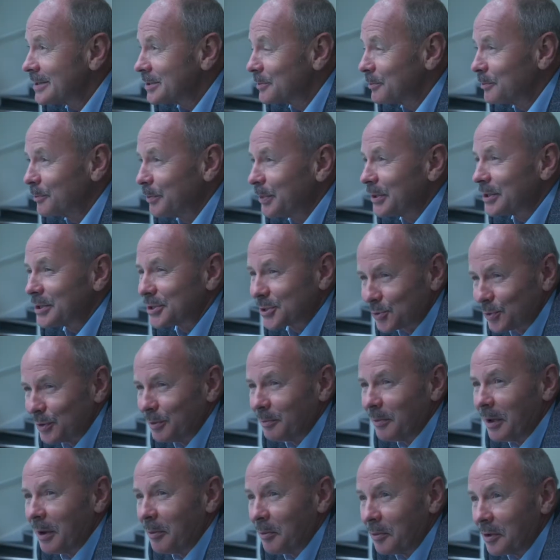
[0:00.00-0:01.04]
some
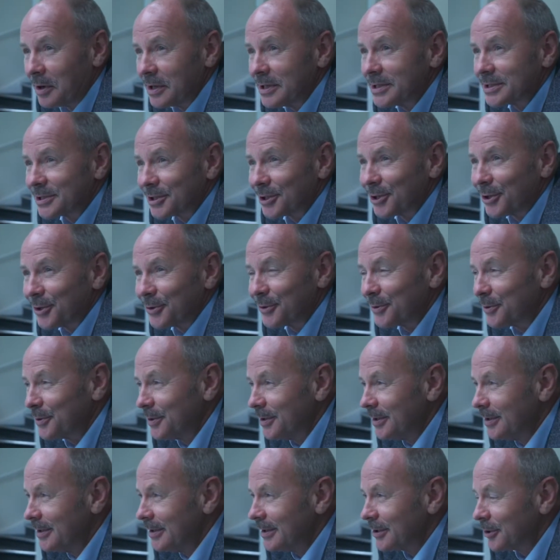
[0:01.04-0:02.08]
bittersweet memories, you know.
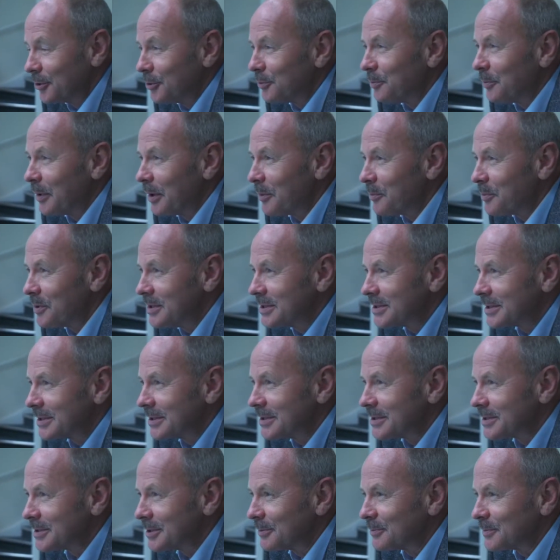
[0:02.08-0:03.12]
Good memories
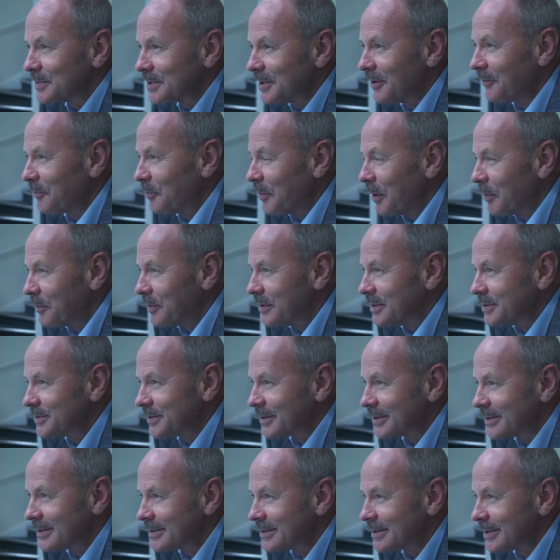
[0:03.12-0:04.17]
and some tough memories,
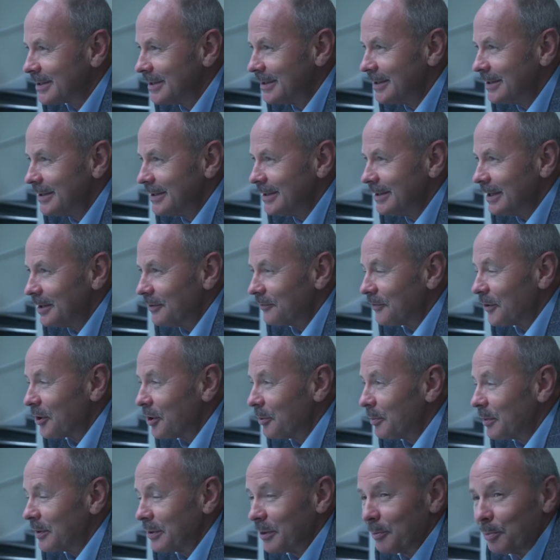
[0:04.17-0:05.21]
because
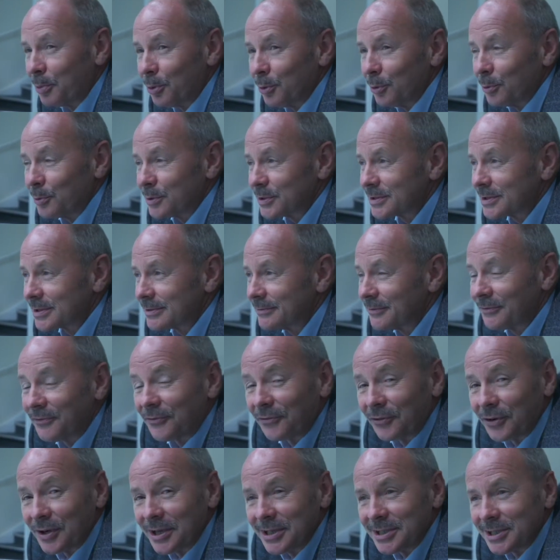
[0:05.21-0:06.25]
invariably the pool was
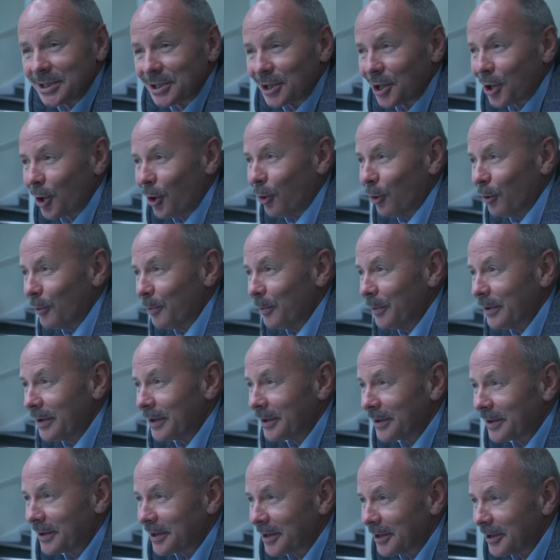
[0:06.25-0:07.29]
freezing cold,
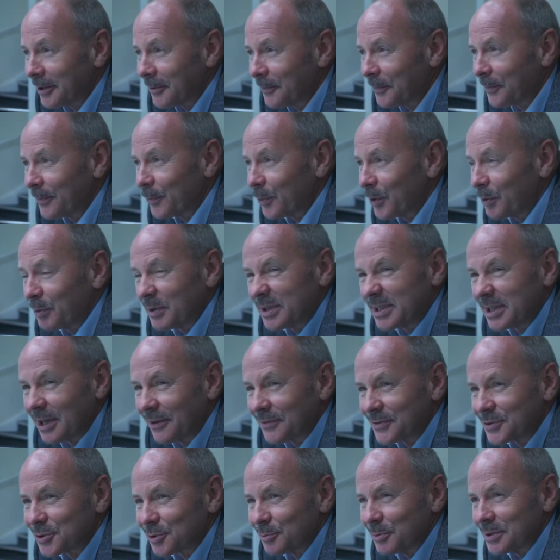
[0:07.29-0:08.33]
but we were
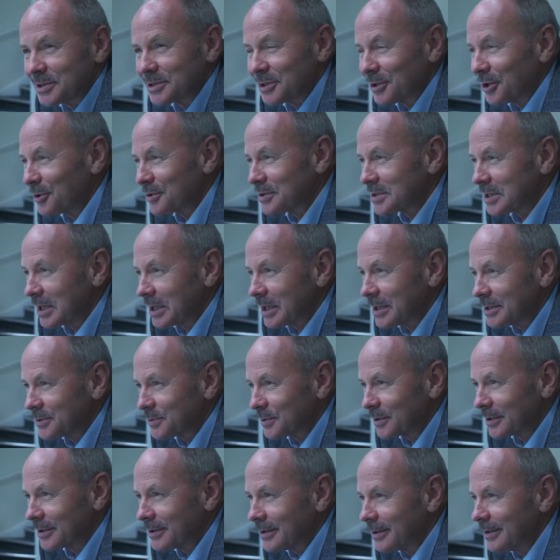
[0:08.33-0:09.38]
tough swimmers in those days.
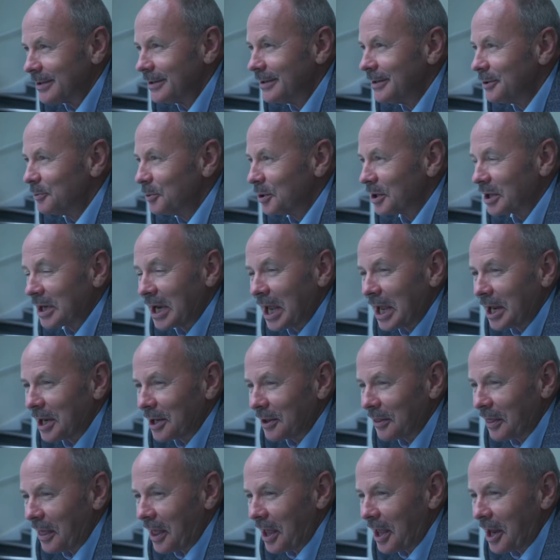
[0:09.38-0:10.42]
We could
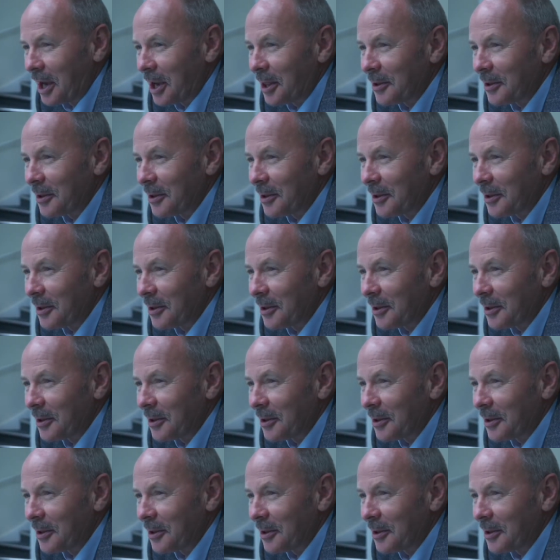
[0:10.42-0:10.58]
handle that.